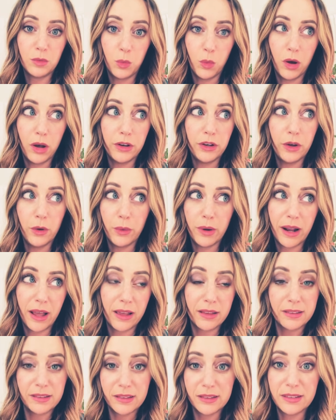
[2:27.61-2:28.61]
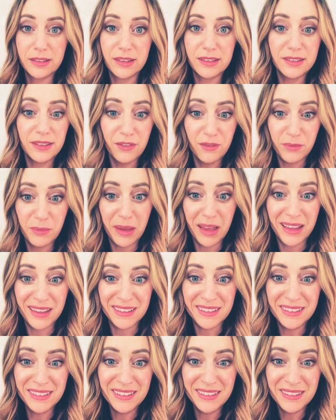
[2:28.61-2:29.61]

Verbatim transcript: One, no one asks this of men.